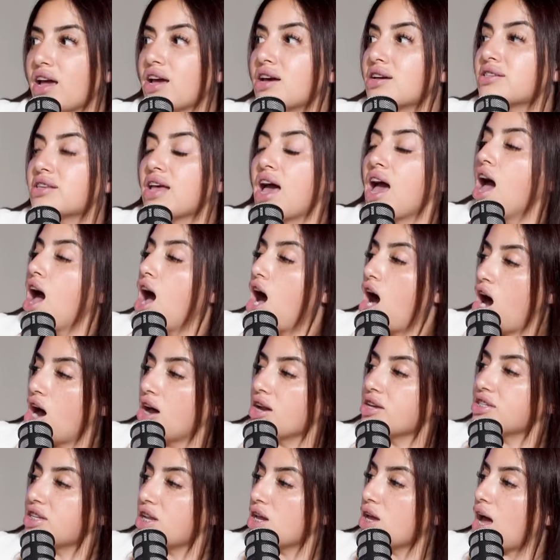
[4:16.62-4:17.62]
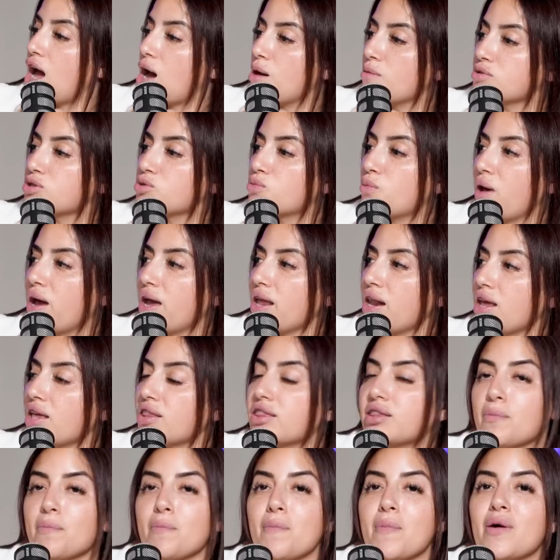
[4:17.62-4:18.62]
Because honestly, I was
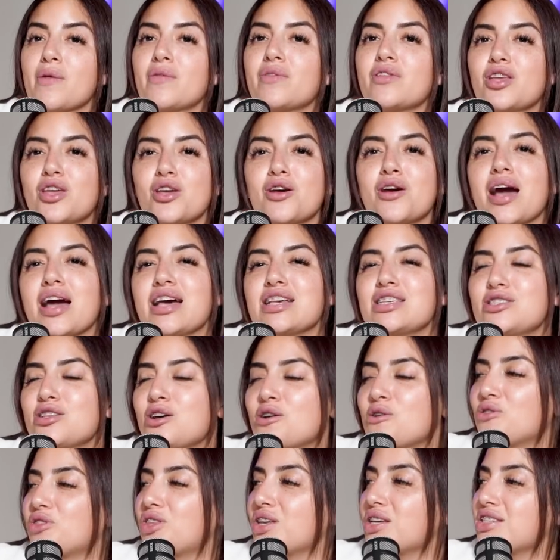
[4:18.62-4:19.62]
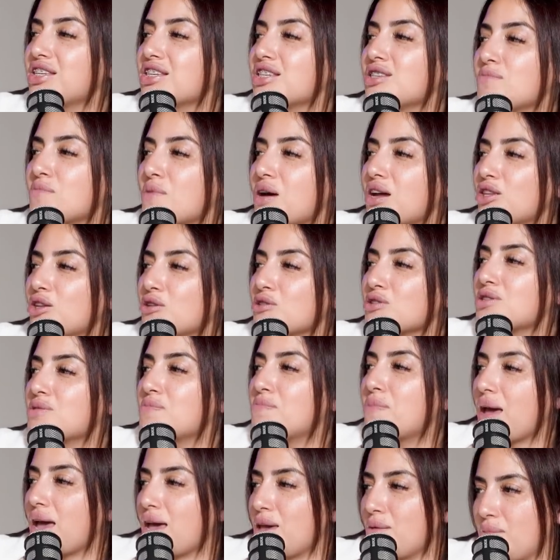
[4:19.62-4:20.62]
waiting. You guys know this is Mando's
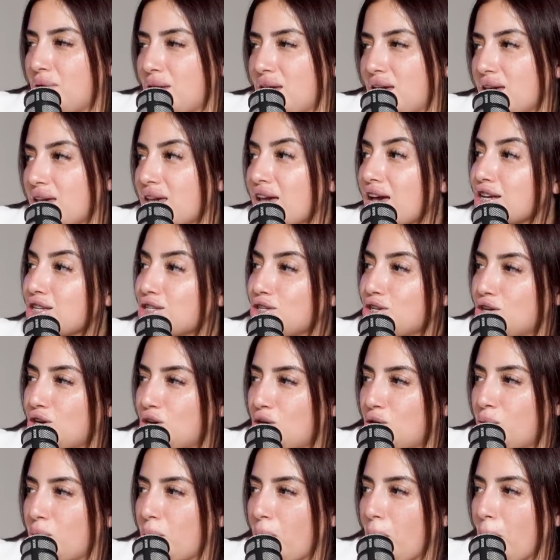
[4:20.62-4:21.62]
baby. Yes or no?